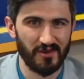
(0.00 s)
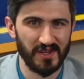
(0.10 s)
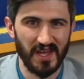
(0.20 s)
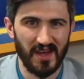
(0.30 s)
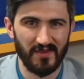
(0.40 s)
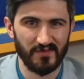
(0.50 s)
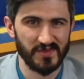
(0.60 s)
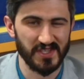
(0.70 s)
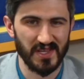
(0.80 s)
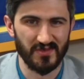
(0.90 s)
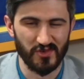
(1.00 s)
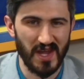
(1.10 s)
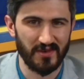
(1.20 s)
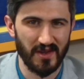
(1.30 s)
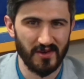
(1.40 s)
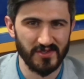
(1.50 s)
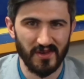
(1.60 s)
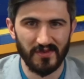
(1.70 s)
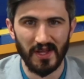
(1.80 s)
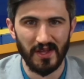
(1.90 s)
already have successful track records
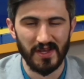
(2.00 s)
of